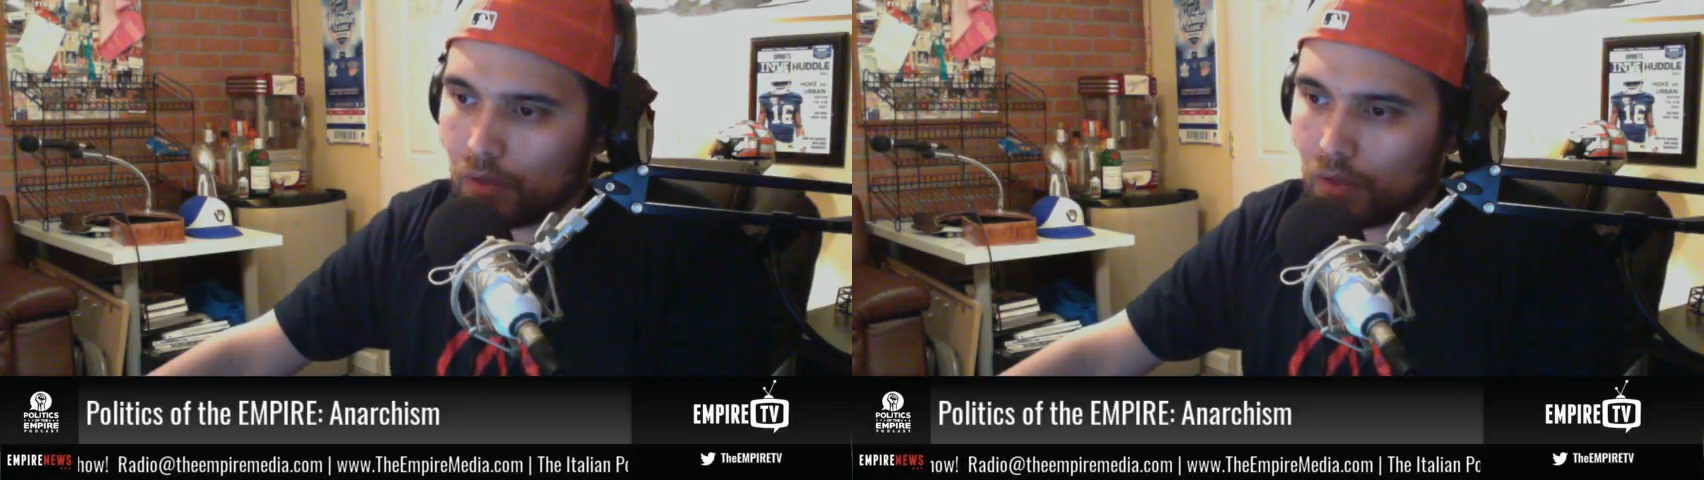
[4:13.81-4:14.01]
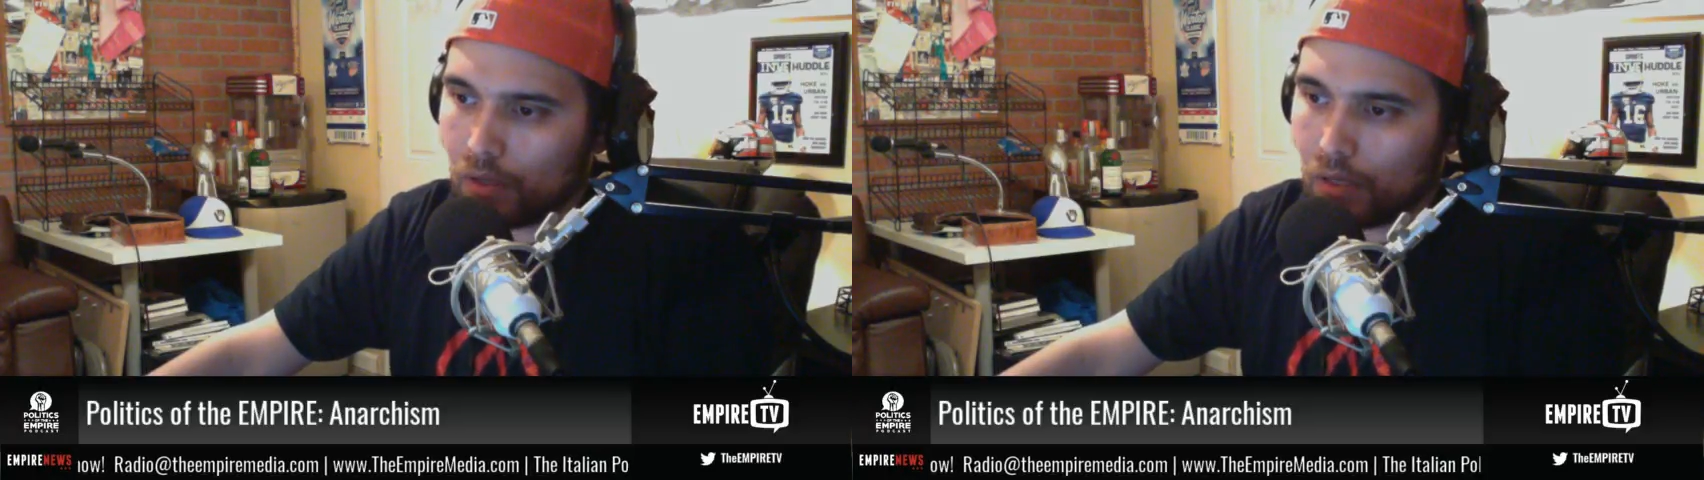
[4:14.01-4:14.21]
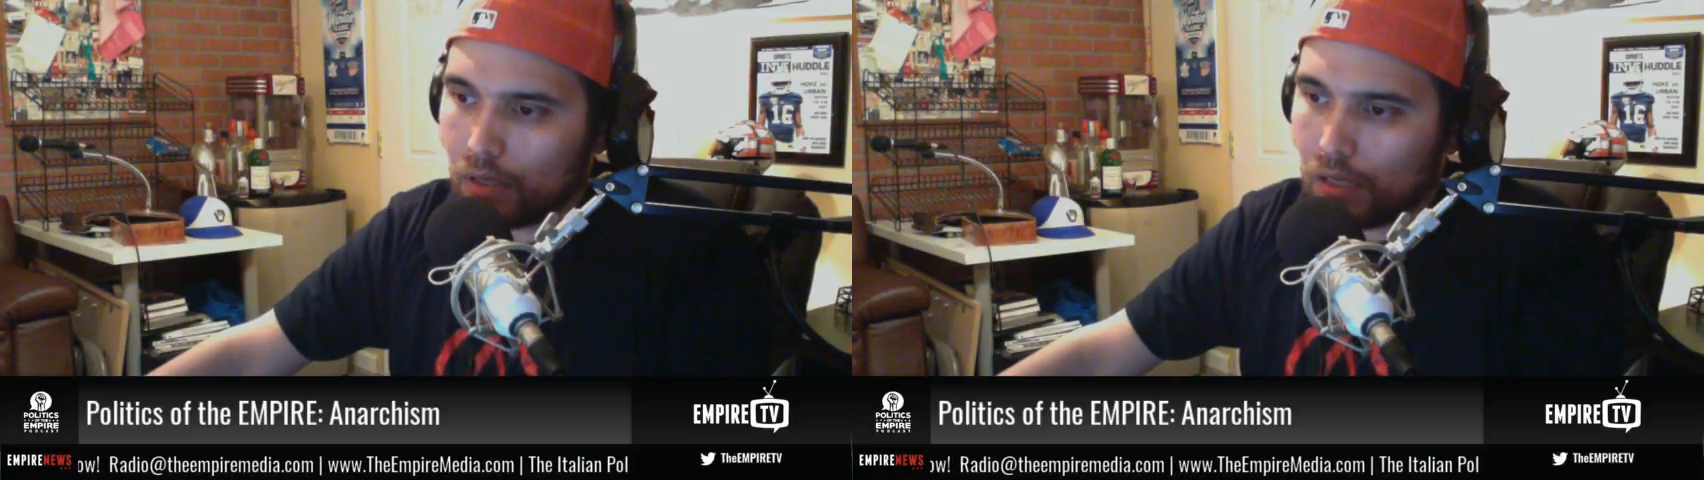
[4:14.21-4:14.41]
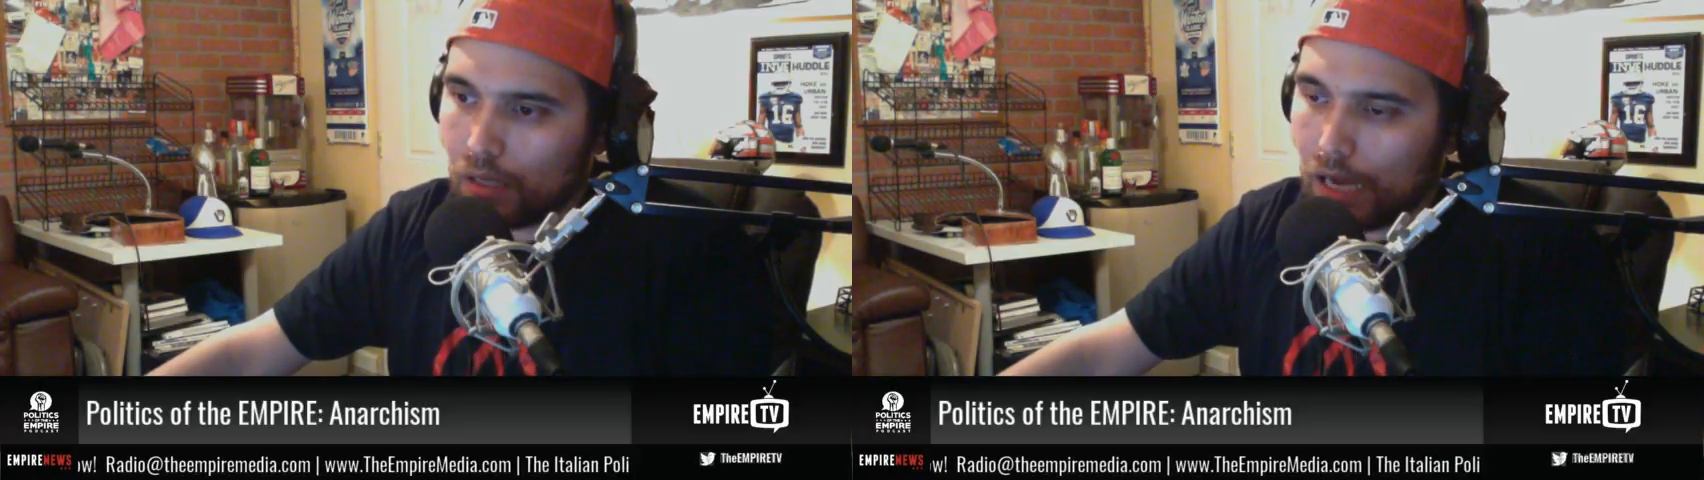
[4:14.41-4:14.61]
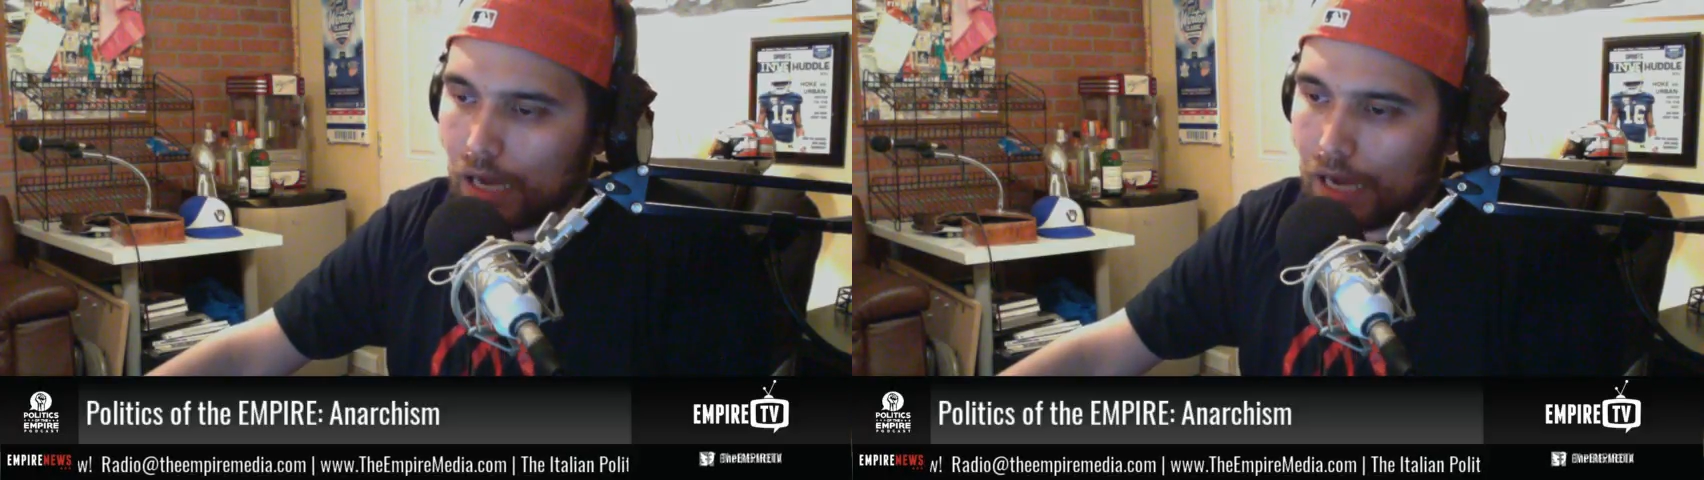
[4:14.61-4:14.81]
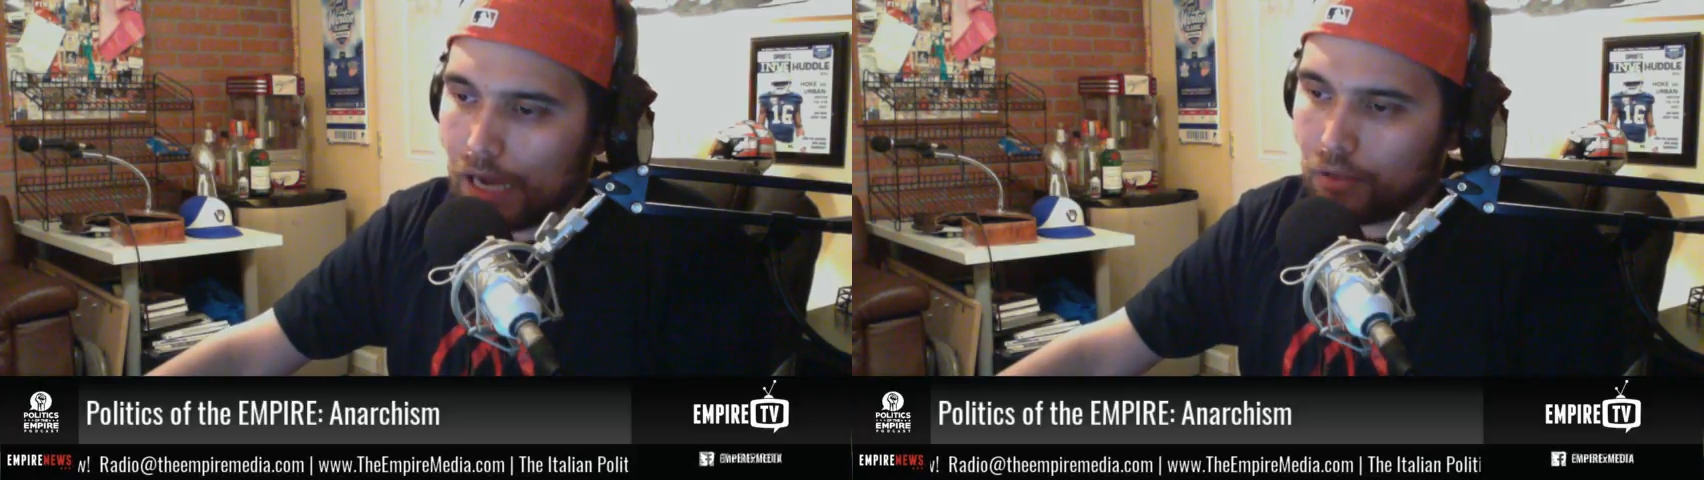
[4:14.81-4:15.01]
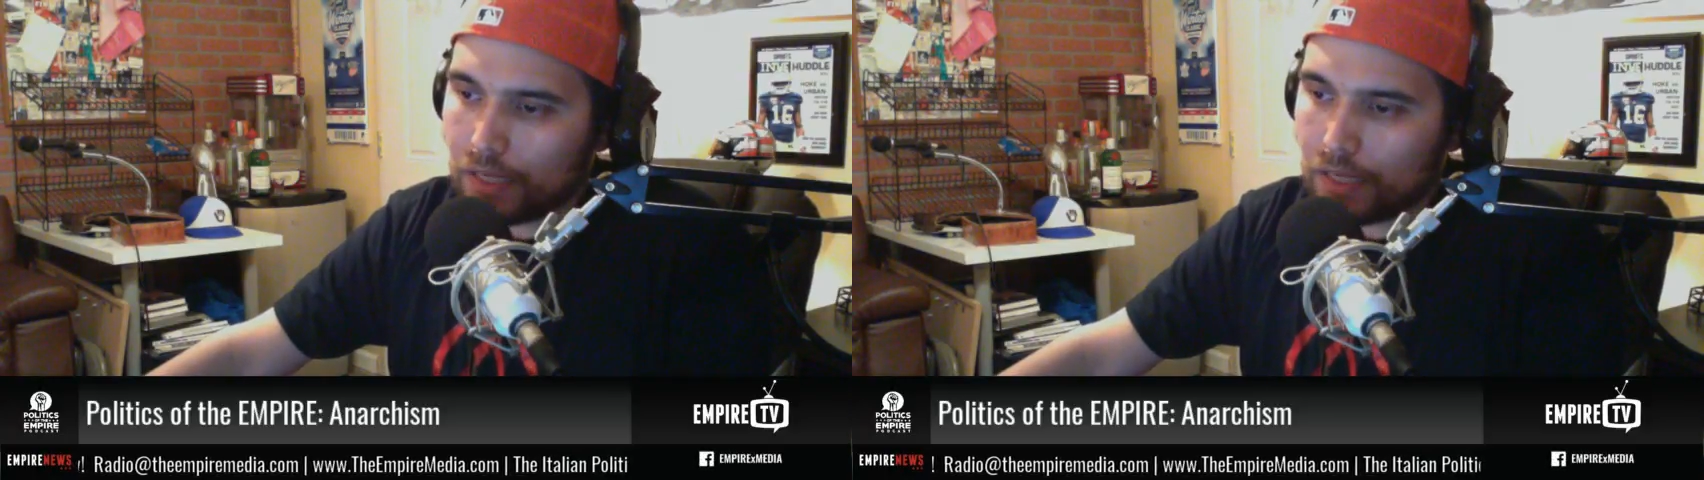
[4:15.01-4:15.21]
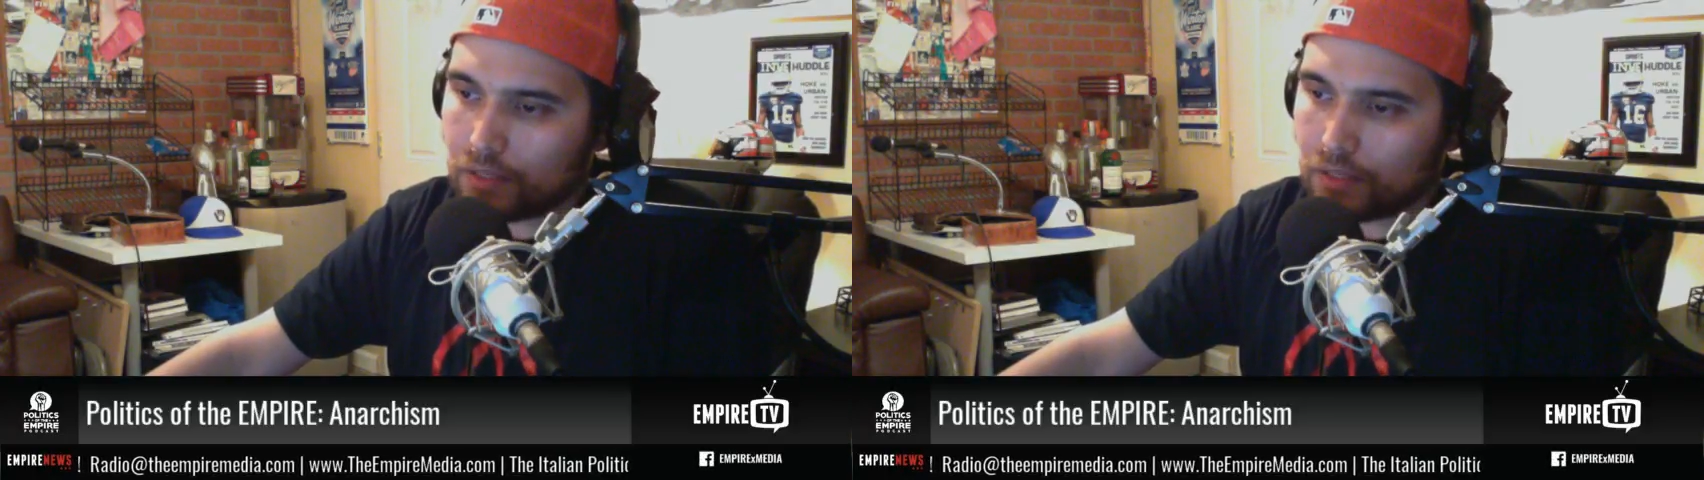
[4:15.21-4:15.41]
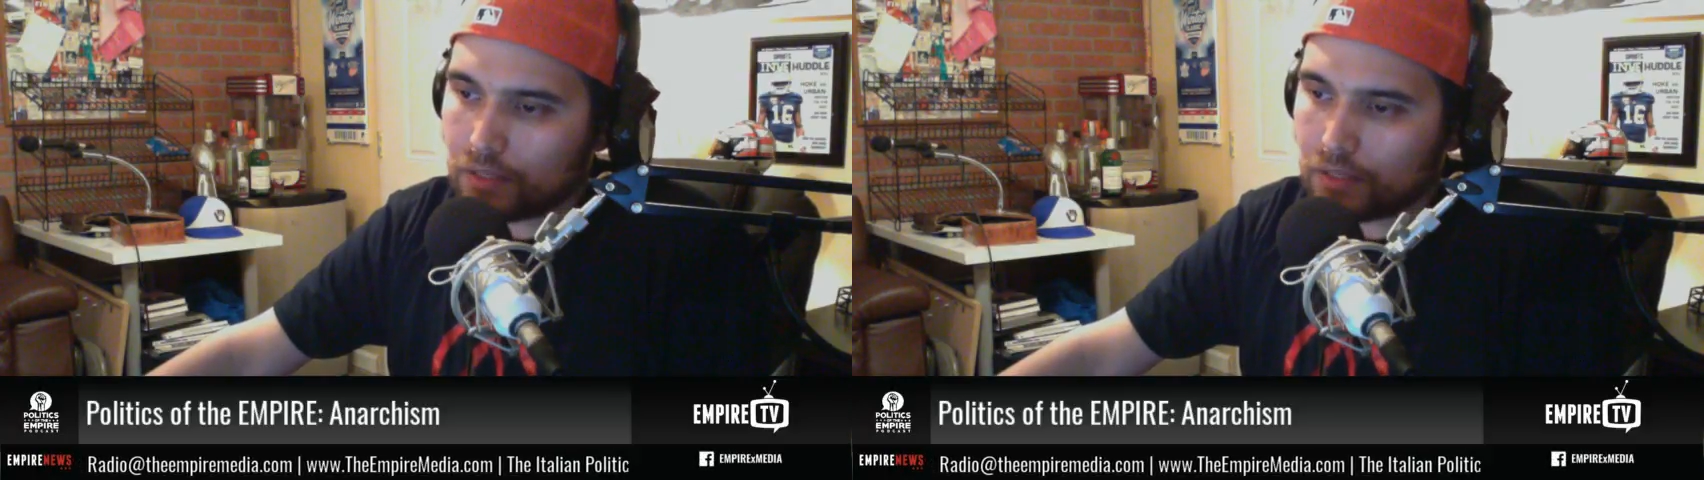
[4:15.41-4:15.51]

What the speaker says: too, that may